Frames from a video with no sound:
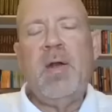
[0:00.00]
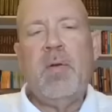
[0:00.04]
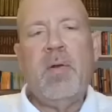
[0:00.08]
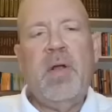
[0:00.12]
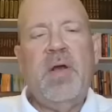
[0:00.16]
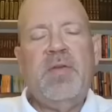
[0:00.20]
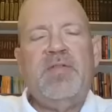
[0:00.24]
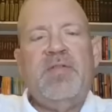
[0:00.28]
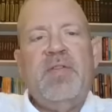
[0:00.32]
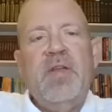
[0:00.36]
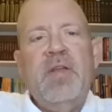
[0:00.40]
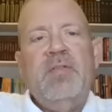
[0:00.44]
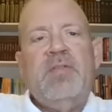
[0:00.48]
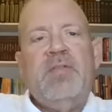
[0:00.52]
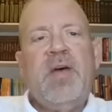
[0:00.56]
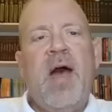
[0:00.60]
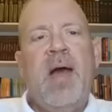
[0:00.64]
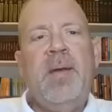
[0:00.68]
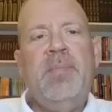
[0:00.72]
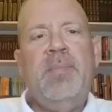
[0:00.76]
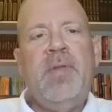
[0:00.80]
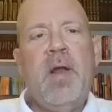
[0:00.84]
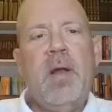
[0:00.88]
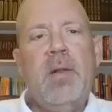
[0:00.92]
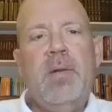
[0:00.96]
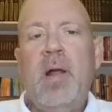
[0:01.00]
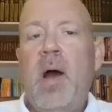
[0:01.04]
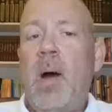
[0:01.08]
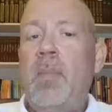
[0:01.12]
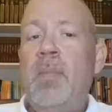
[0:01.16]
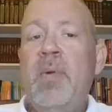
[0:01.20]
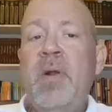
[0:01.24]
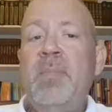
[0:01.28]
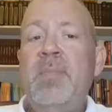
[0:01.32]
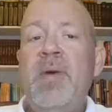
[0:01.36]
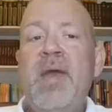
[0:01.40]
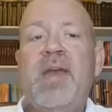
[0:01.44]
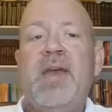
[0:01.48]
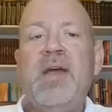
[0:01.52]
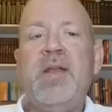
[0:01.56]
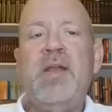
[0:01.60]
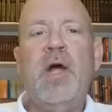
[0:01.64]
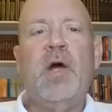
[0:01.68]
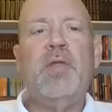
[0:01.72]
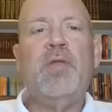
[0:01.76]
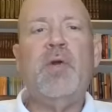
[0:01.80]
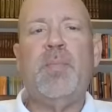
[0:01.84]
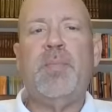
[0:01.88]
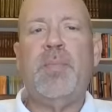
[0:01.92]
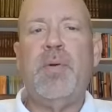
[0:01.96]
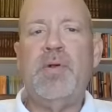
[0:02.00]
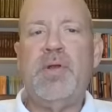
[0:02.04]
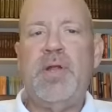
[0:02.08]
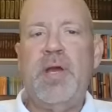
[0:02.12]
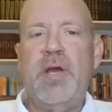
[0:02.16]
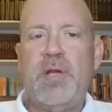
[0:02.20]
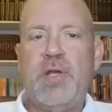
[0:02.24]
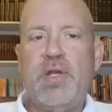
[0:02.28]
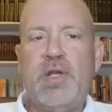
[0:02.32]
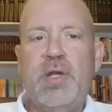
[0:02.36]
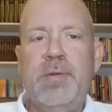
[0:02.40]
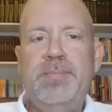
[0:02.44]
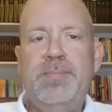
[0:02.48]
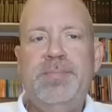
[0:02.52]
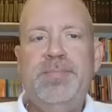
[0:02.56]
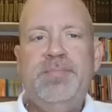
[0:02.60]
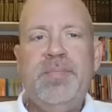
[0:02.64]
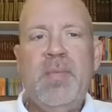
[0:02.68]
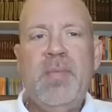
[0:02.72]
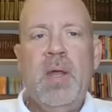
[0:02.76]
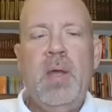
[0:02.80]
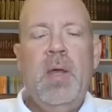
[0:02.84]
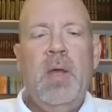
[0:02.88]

Interesting time there. Now I'm going to make another prediction.